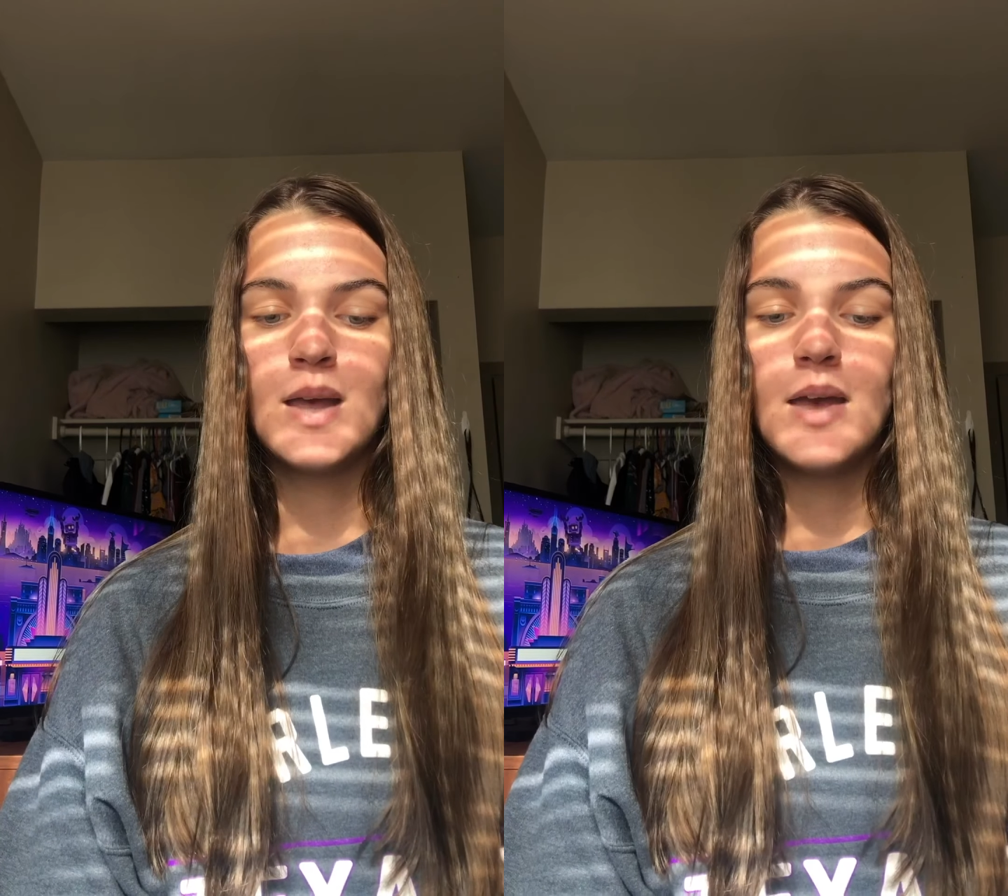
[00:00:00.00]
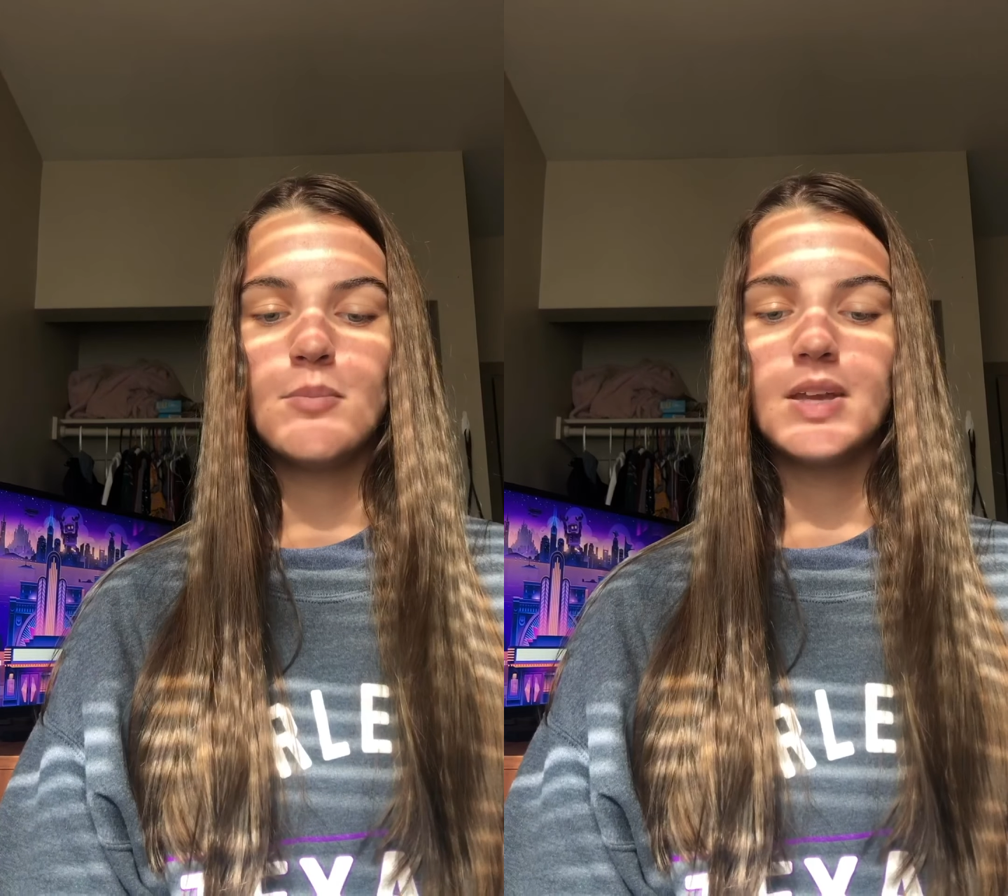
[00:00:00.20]

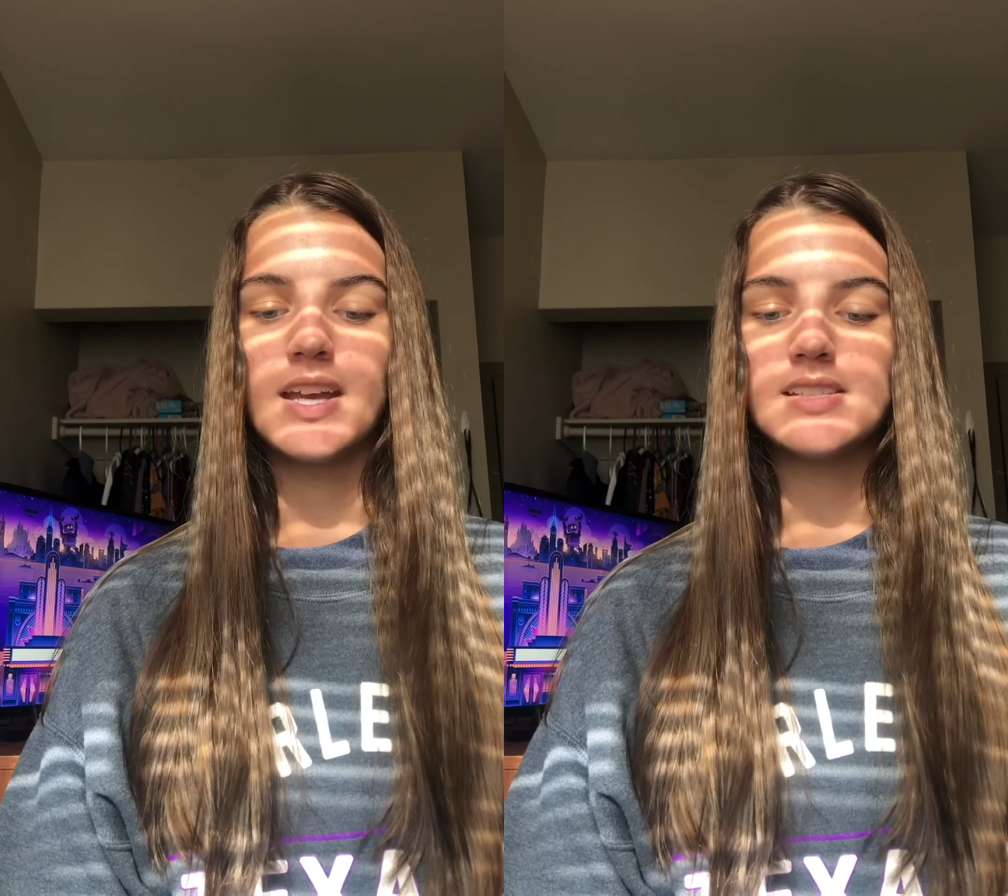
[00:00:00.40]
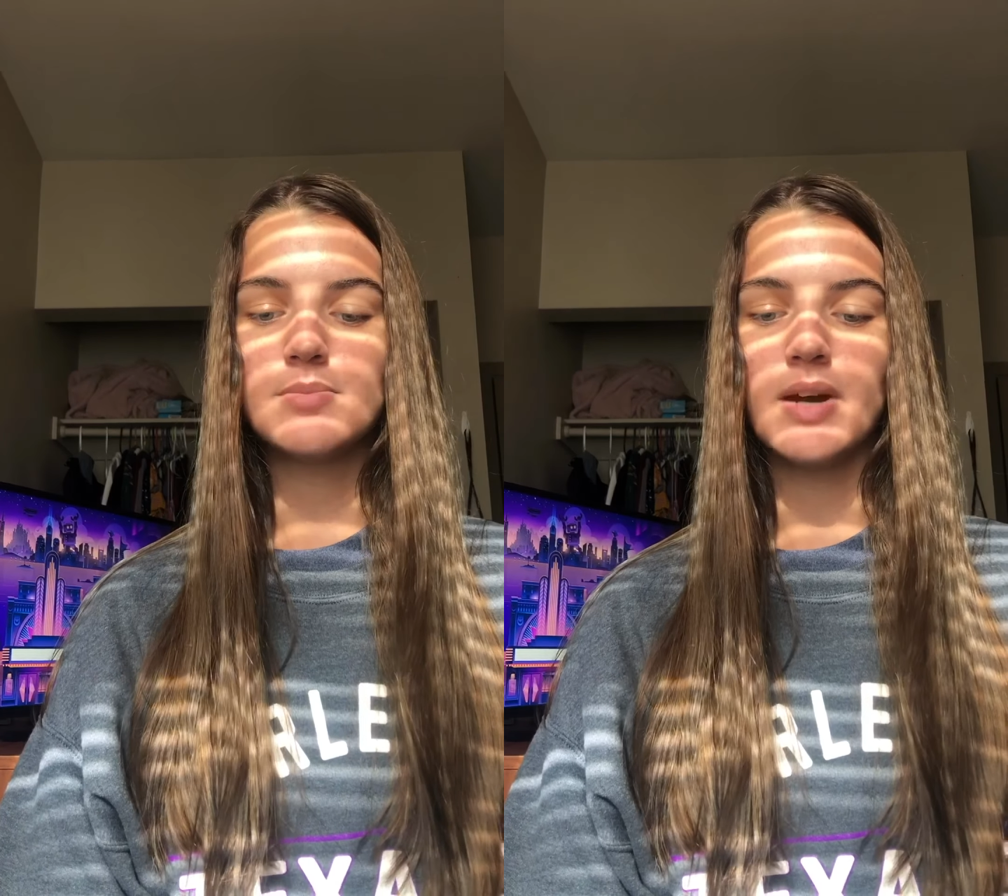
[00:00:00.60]

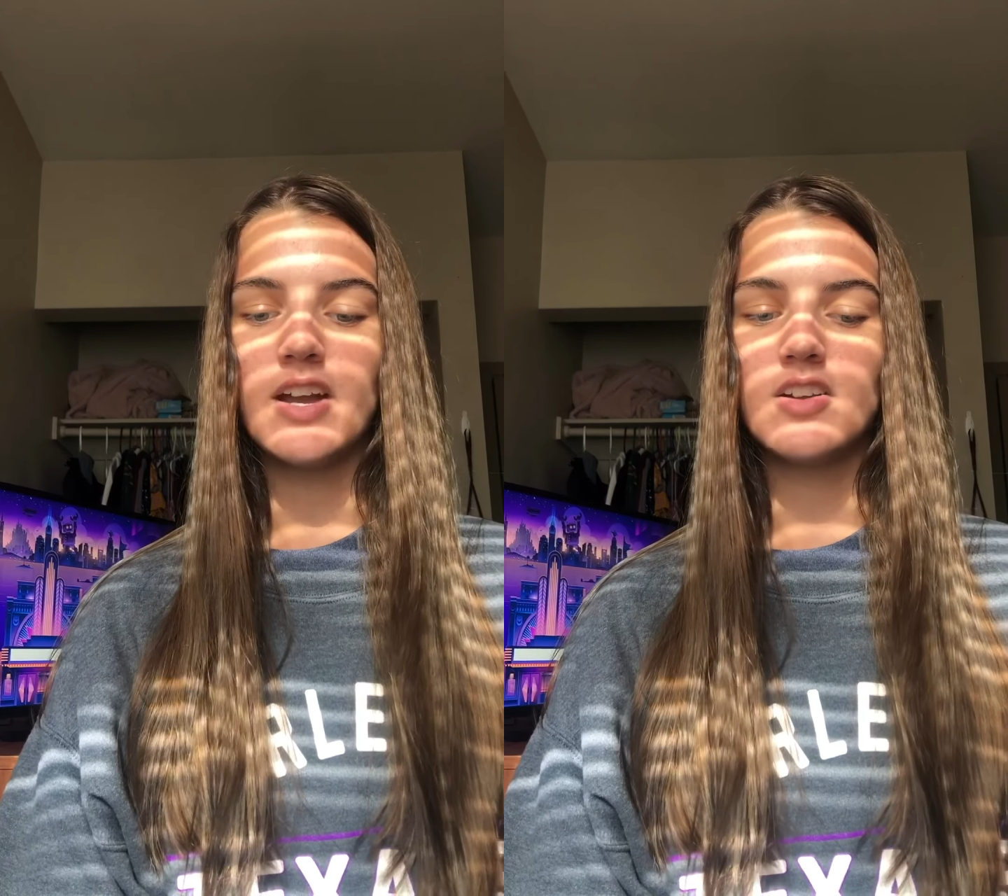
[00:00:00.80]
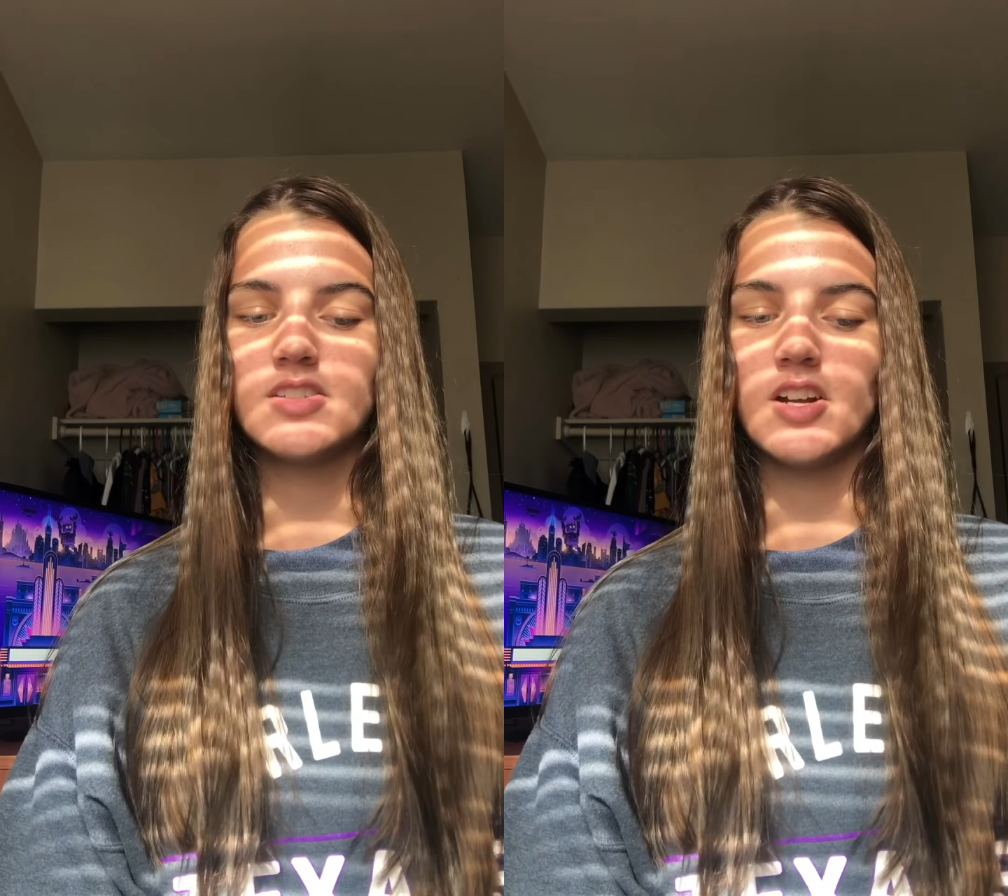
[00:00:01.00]
Because the
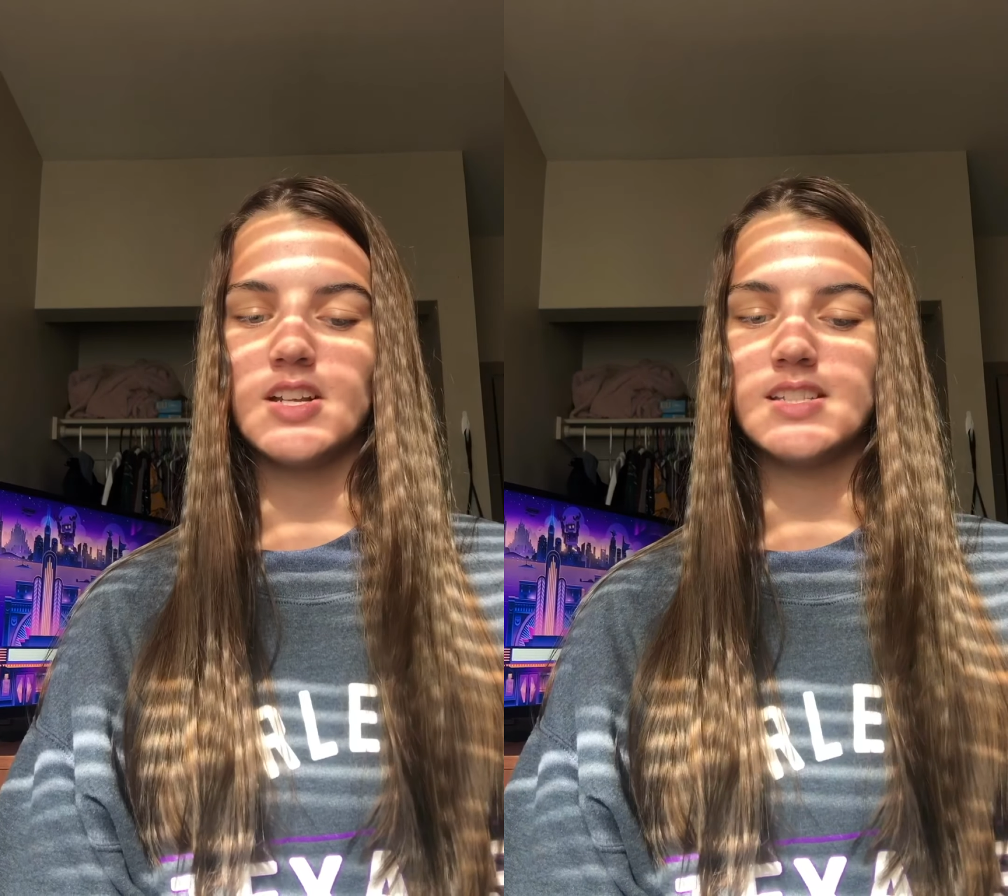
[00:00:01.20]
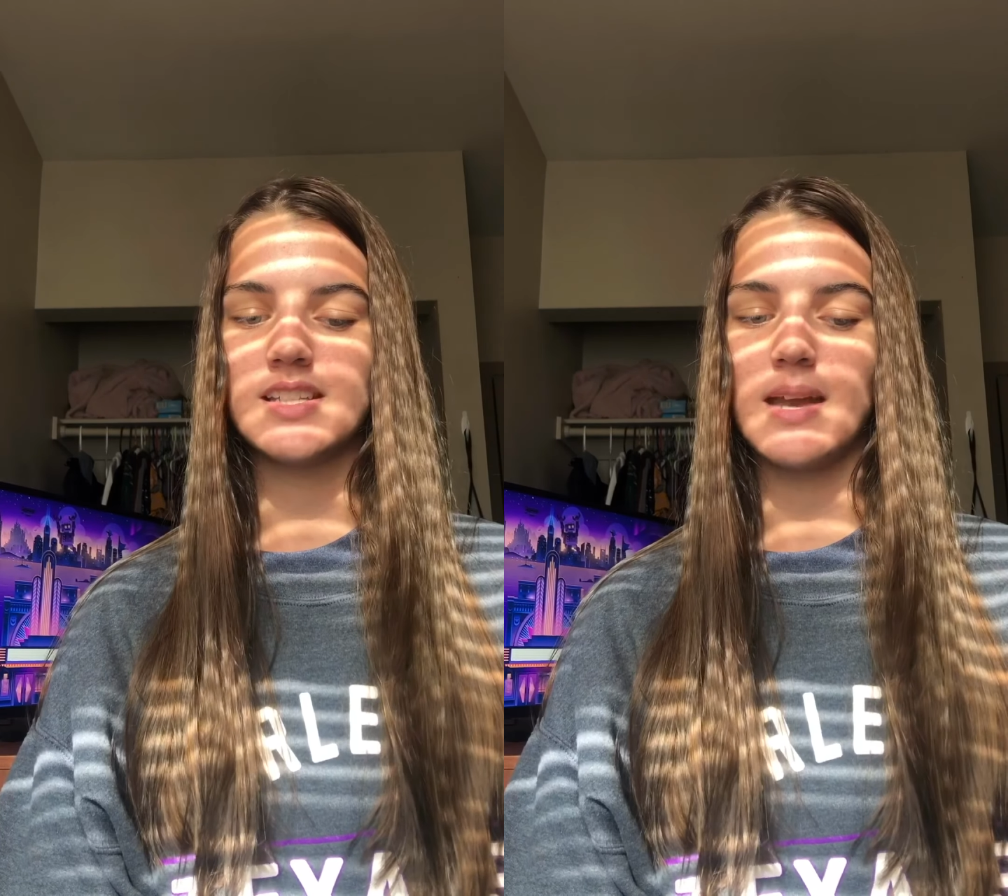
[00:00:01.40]
buyer is
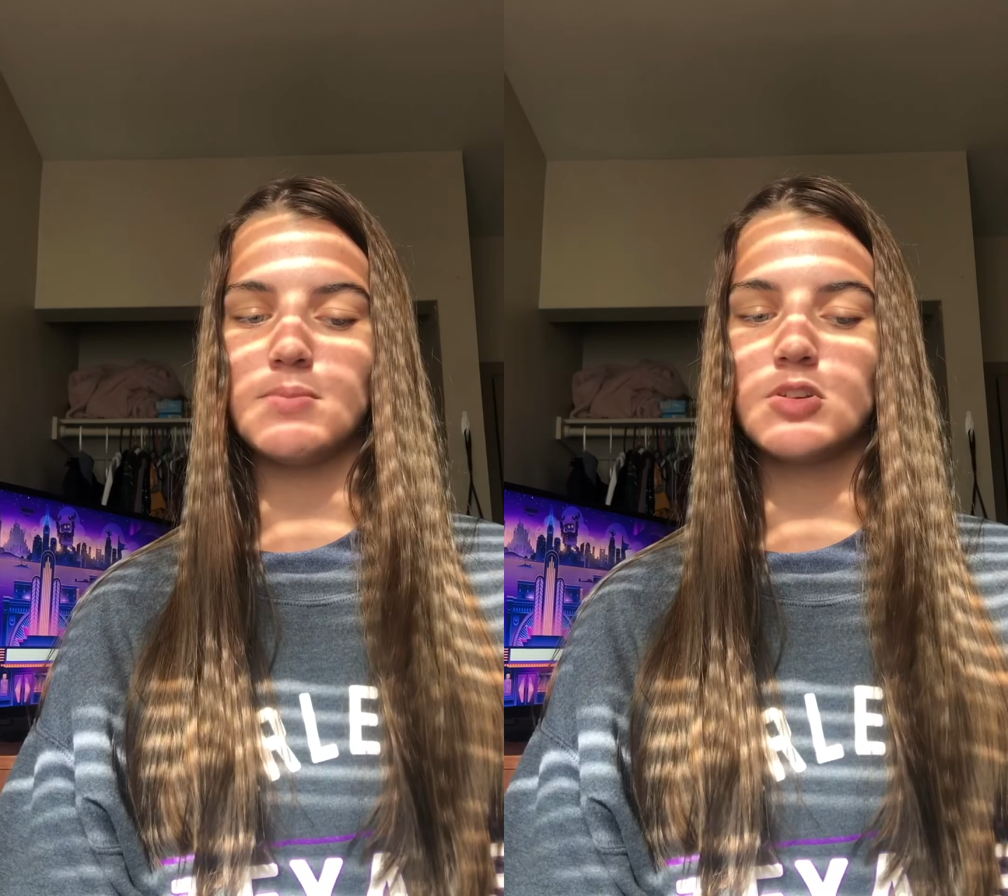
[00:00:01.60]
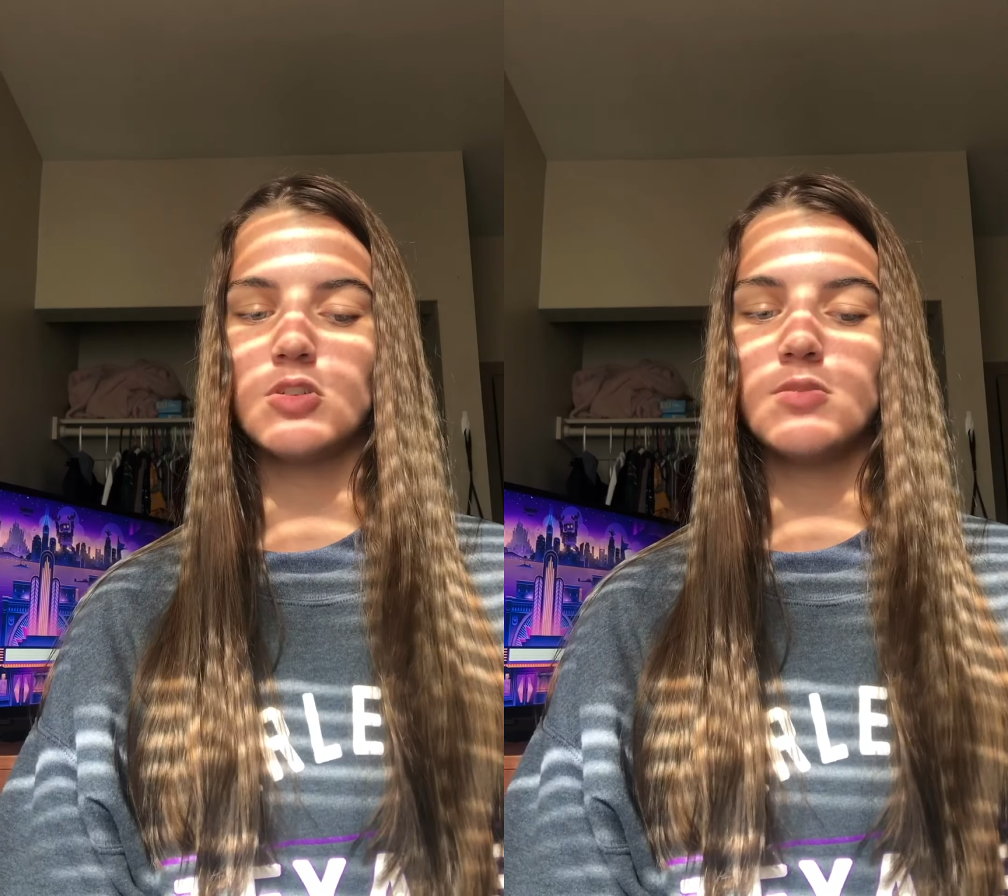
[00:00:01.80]
already
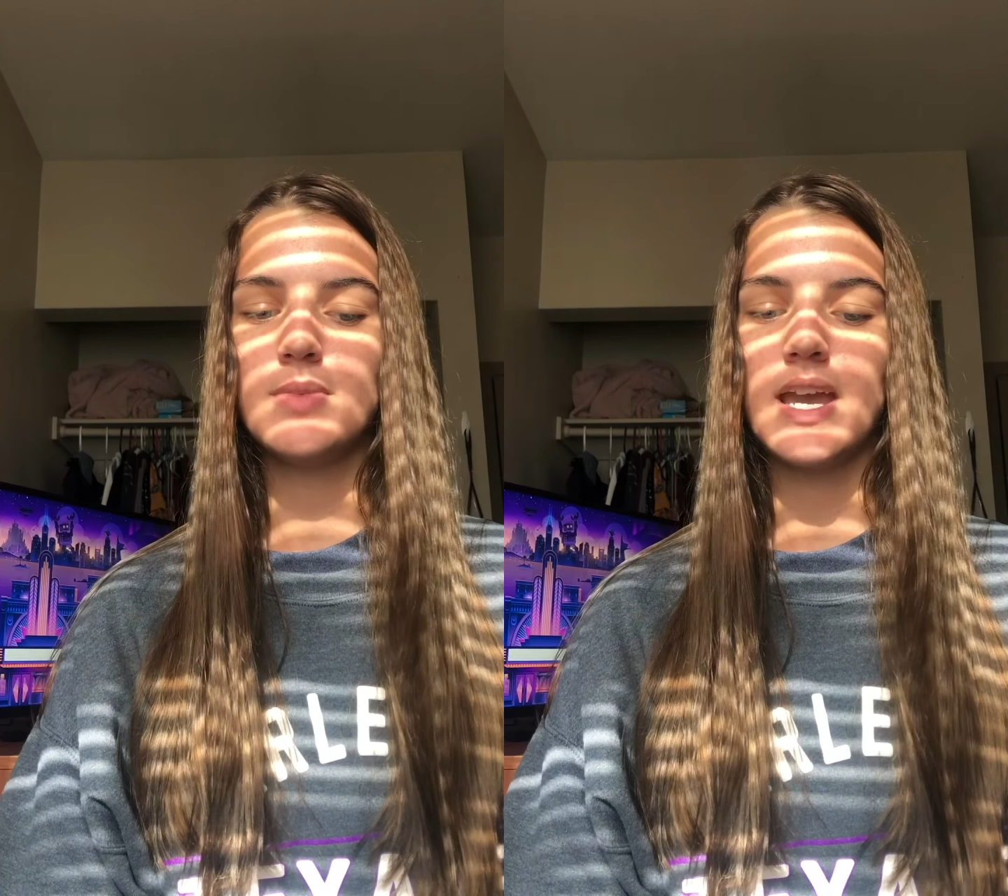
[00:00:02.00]
skeptical of me,